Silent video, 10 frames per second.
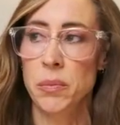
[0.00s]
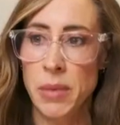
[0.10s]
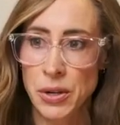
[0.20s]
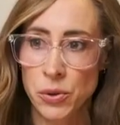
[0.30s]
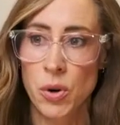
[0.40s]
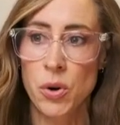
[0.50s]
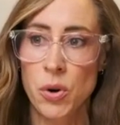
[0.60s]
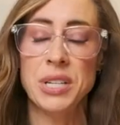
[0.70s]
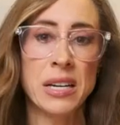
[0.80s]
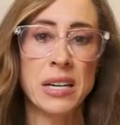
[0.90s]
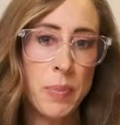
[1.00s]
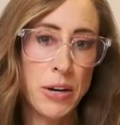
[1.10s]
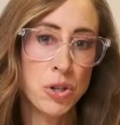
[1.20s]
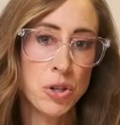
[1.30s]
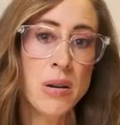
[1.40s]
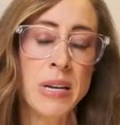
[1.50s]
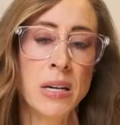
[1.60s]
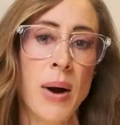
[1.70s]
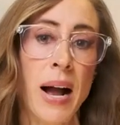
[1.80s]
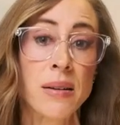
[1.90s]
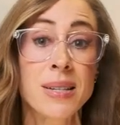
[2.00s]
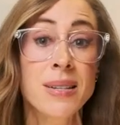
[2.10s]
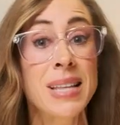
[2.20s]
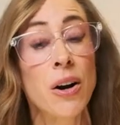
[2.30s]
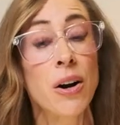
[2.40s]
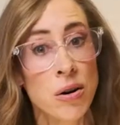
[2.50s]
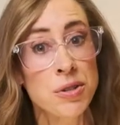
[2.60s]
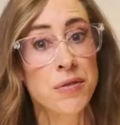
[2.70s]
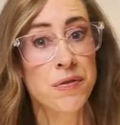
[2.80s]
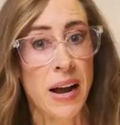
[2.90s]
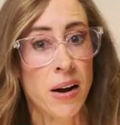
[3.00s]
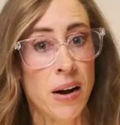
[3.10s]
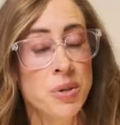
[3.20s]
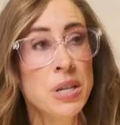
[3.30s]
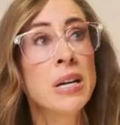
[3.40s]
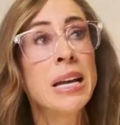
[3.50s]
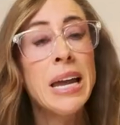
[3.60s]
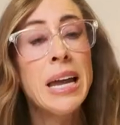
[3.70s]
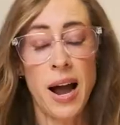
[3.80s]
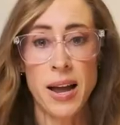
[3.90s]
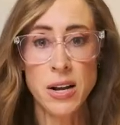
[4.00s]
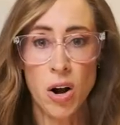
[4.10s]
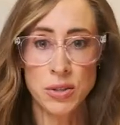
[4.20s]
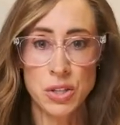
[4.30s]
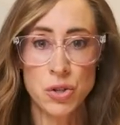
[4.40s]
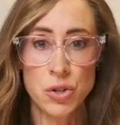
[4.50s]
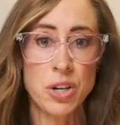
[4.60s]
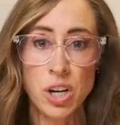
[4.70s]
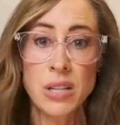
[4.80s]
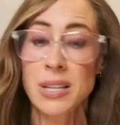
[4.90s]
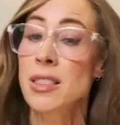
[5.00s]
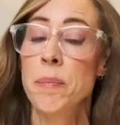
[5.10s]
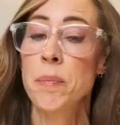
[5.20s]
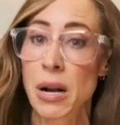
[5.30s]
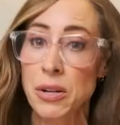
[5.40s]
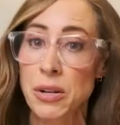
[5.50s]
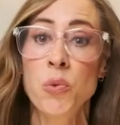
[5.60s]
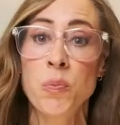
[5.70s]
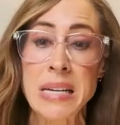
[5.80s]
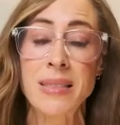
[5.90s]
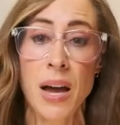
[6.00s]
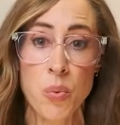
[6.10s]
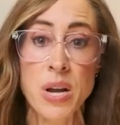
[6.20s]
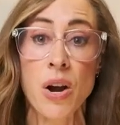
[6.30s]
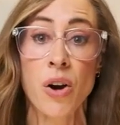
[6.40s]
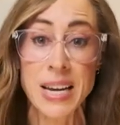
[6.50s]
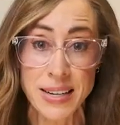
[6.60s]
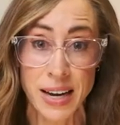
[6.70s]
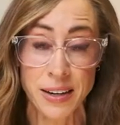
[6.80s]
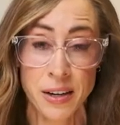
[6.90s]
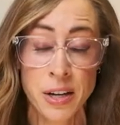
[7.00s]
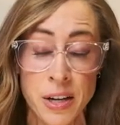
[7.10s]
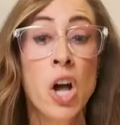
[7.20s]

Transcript: minerals, and especially amino acids that aren't found in high concentrations in the muscle meat that we are eating.